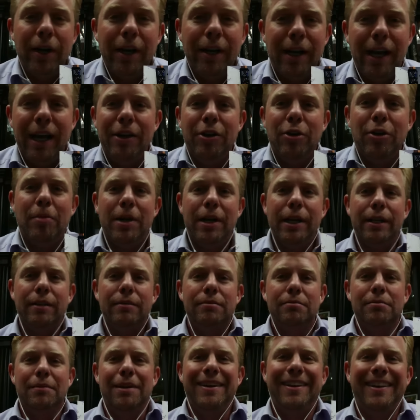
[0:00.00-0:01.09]
right? I had no money.
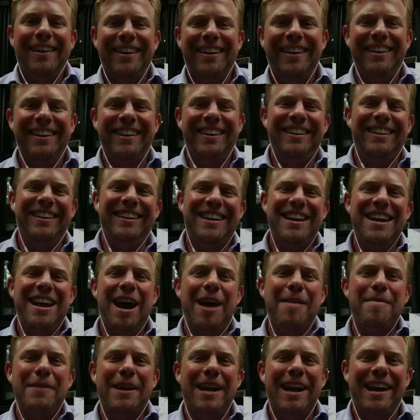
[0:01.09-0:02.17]

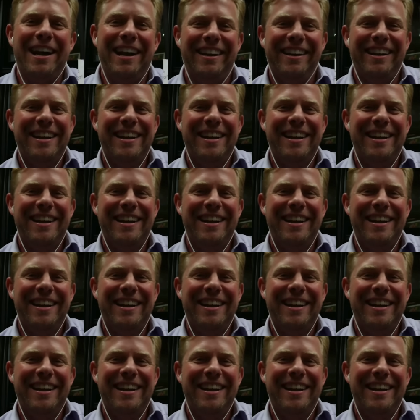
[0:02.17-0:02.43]
I mean,